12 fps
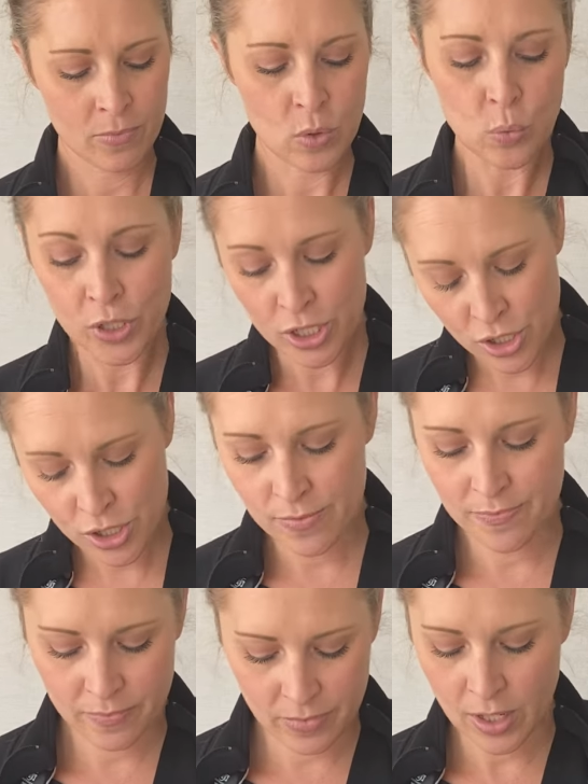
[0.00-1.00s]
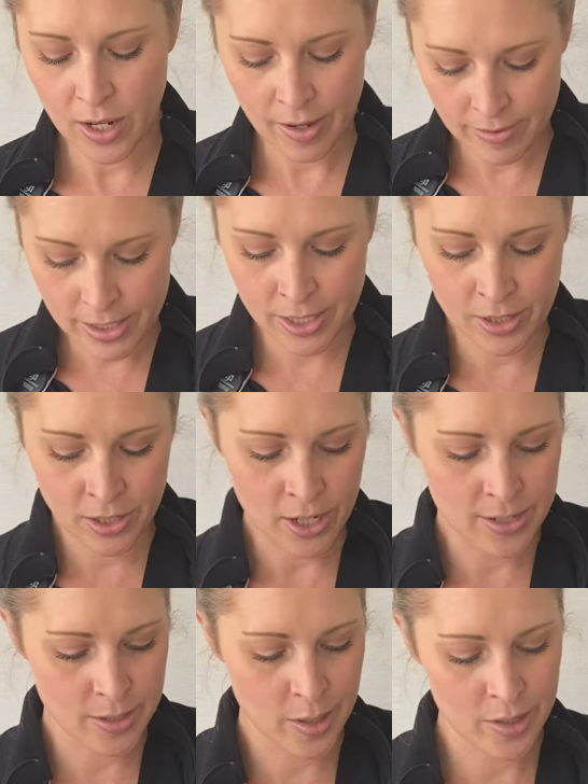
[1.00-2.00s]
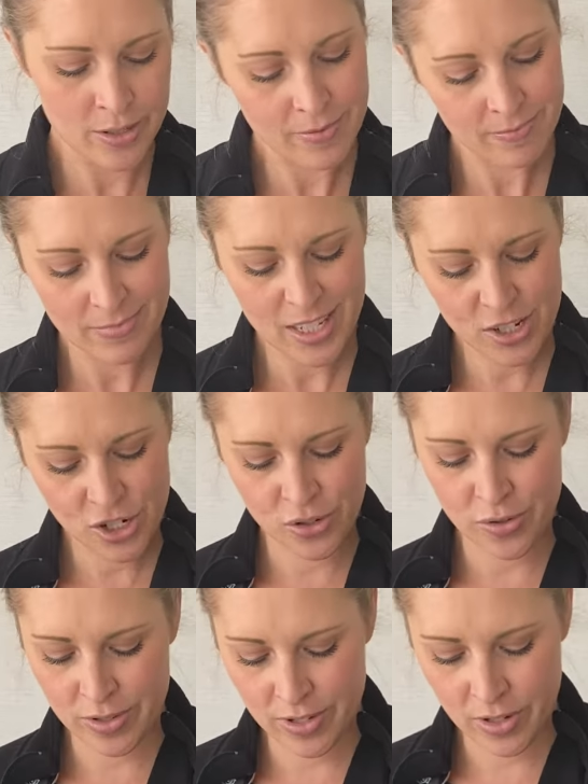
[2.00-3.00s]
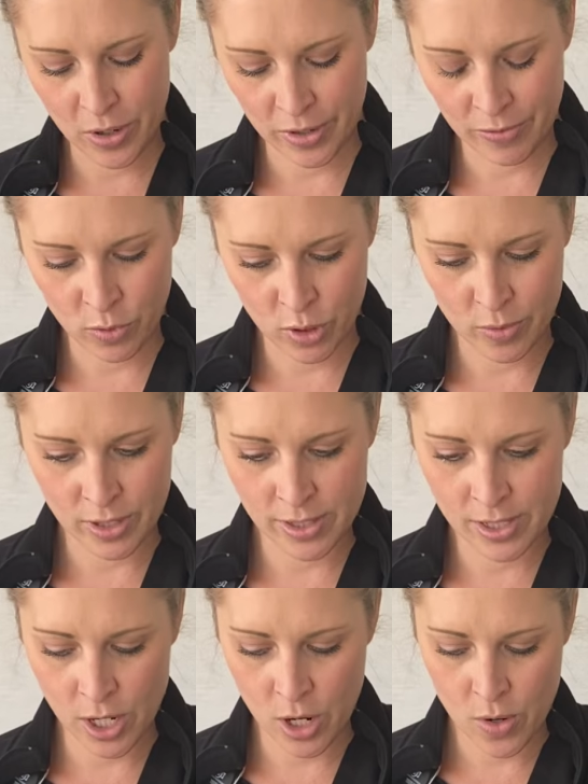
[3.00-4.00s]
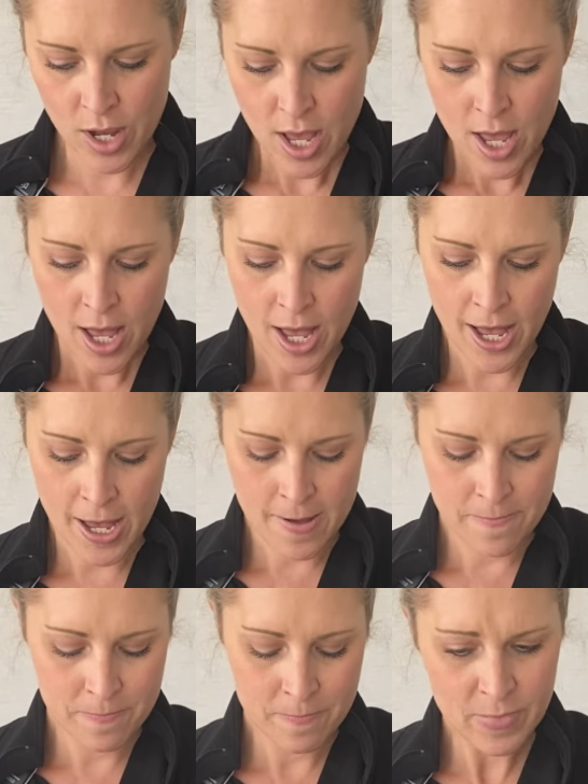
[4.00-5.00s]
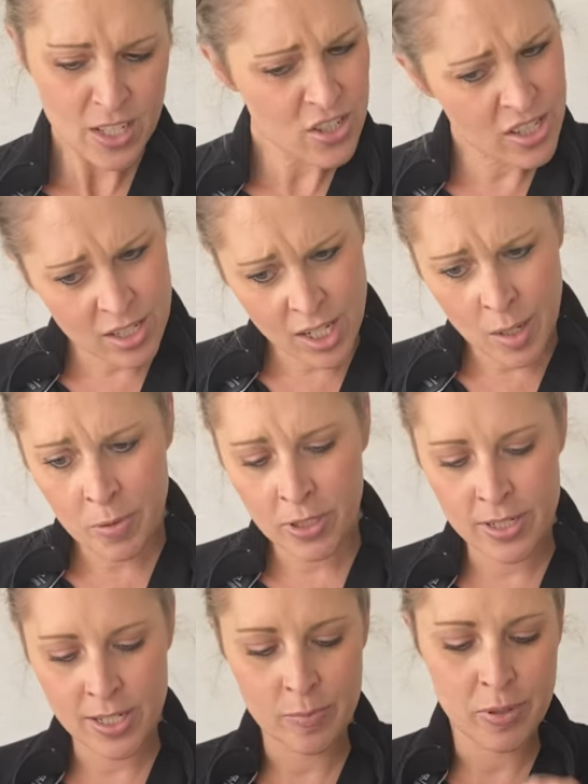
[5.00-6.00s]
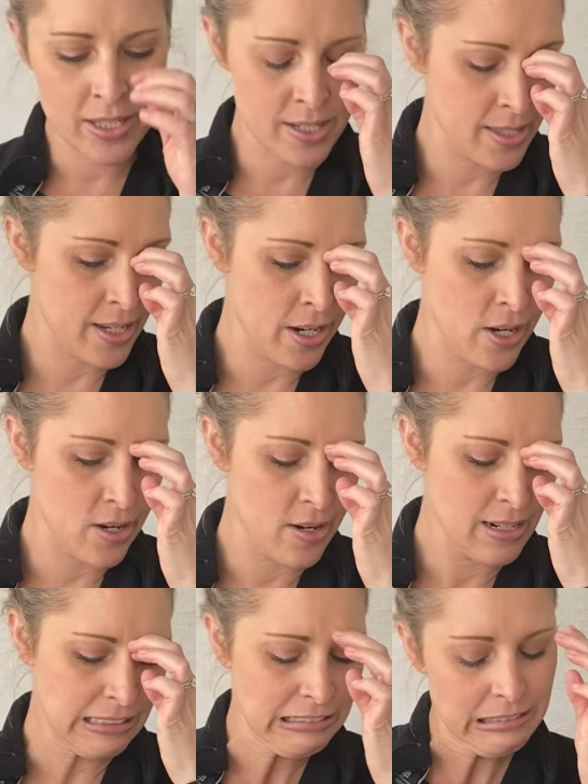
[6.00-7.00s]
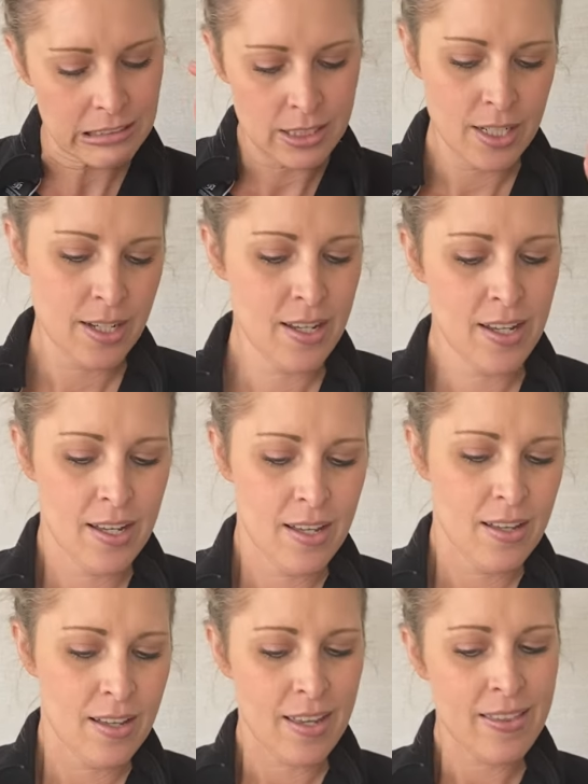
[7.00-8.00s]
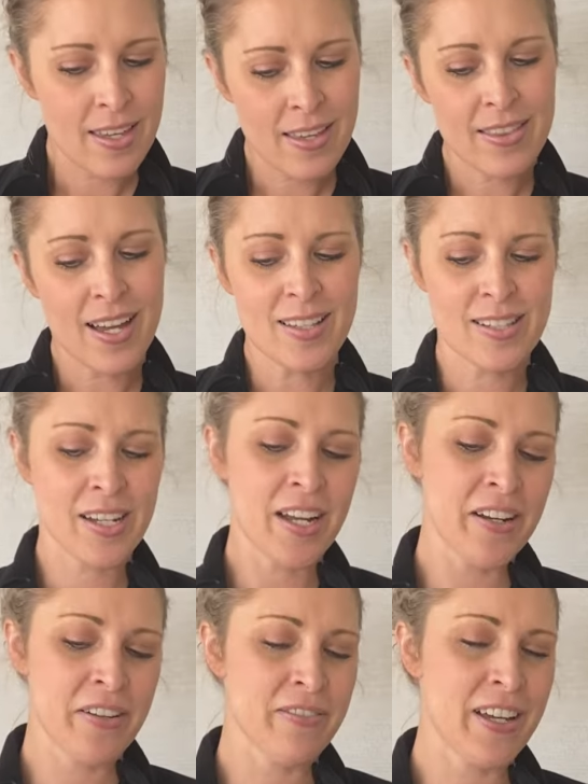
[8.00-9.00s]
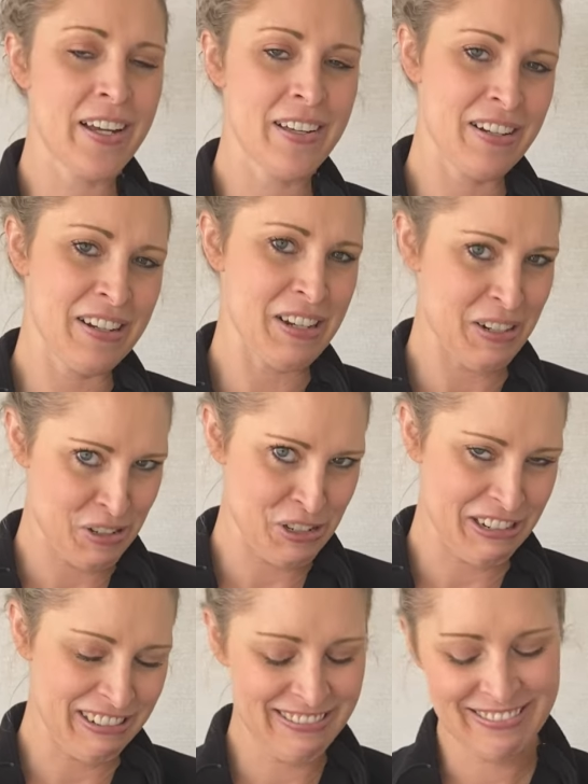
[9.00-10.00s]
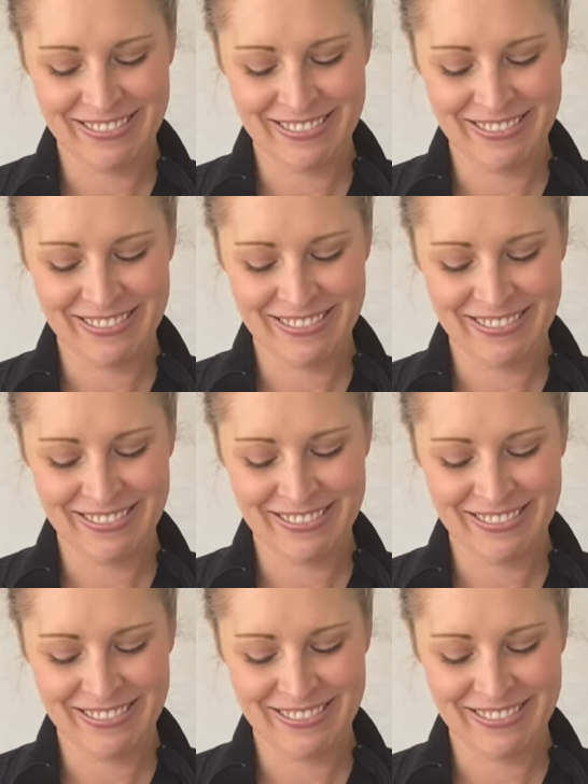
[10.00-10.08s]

which obviously can cause a lot of issues going forward. So just a couple of tidbits there. I think that's kind of that in a nutshell.